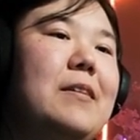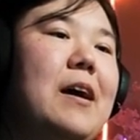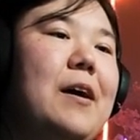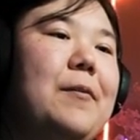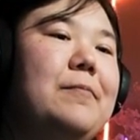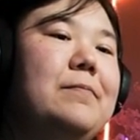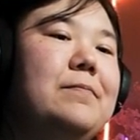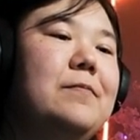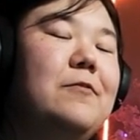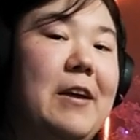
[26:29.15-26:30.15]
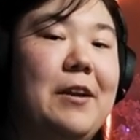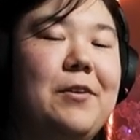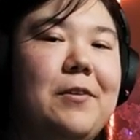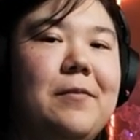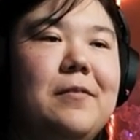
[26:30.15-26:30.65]

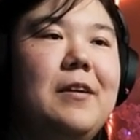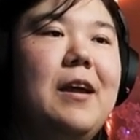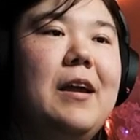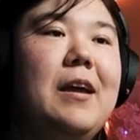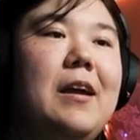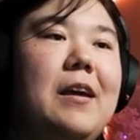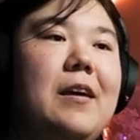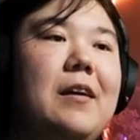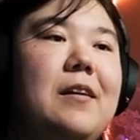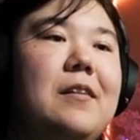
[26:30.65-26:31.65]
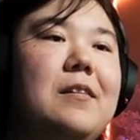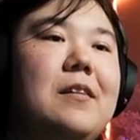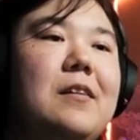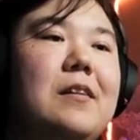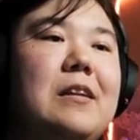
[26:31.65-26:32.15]
Vander and
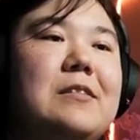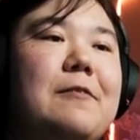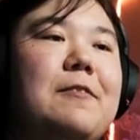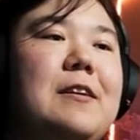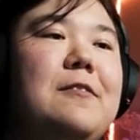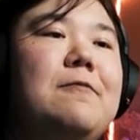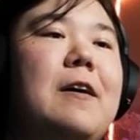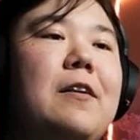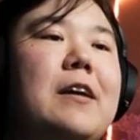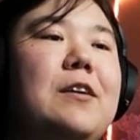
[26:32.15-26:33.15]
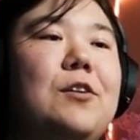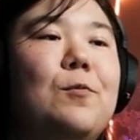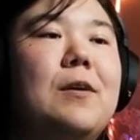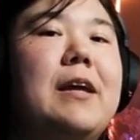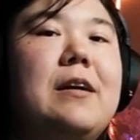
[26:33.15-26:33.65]
stuff, and he felt like he
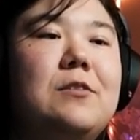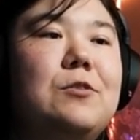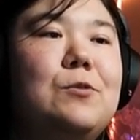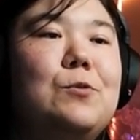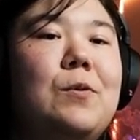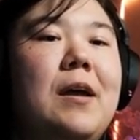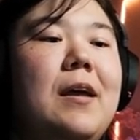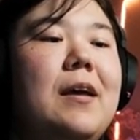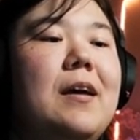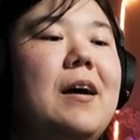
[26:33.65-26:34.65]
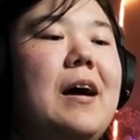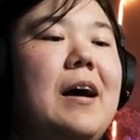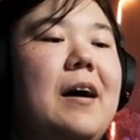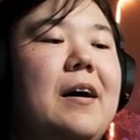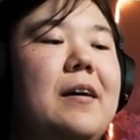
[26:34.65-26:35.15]
could relate to
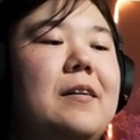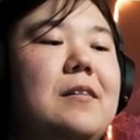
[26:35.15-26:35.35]
Powder